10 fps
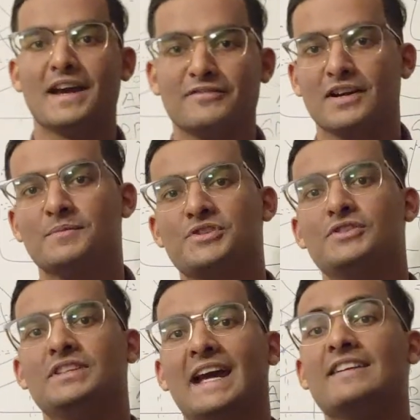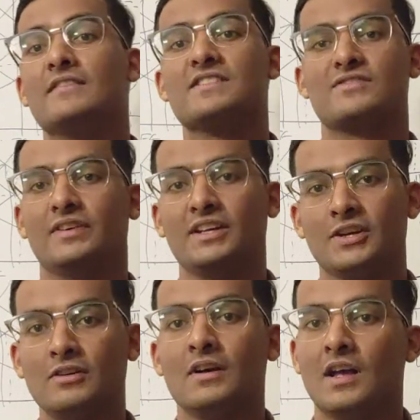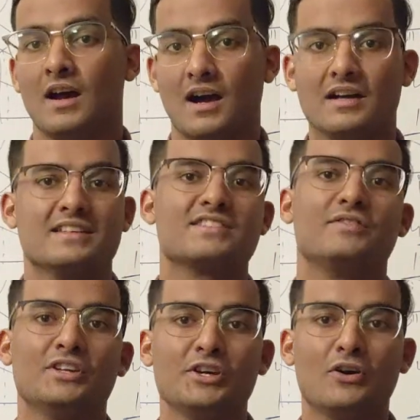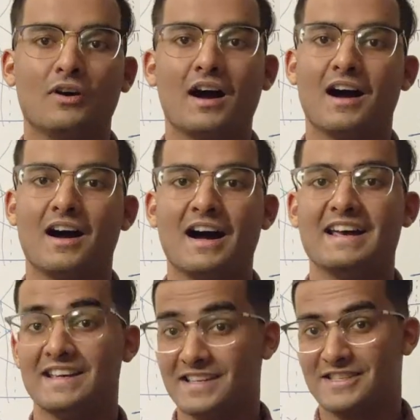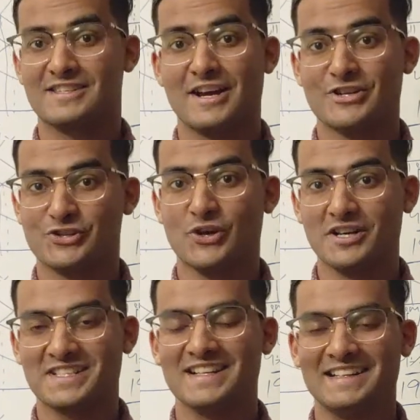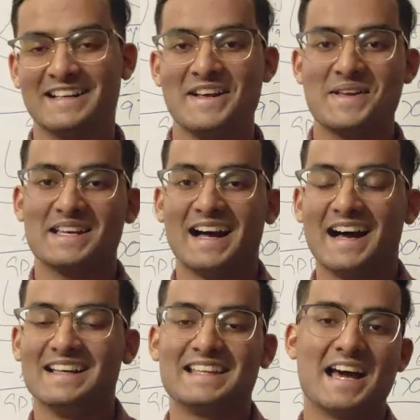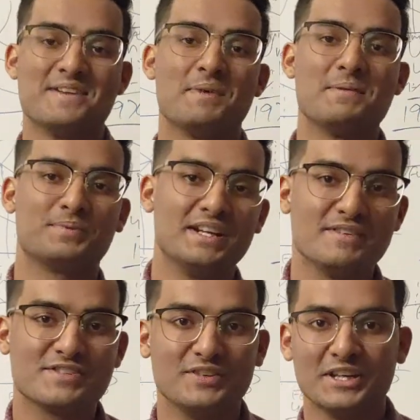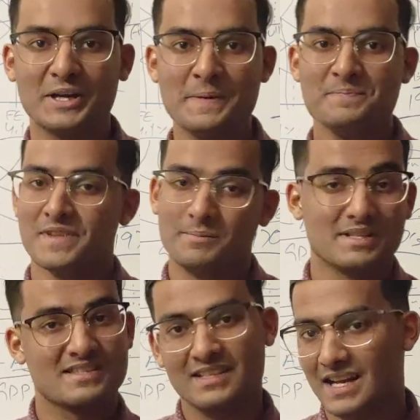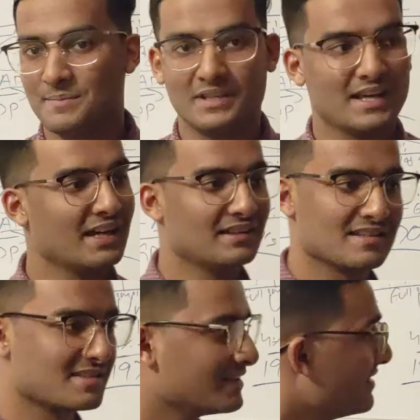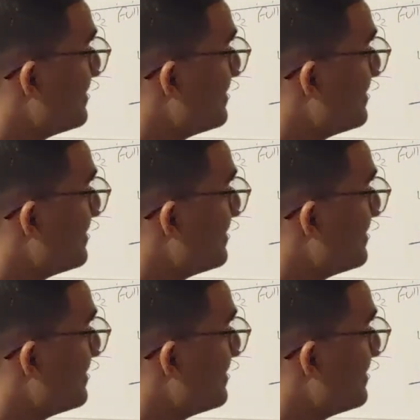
we have come to the end of this video. This video is shorter than my previous video, but see, I mean, hey, listen,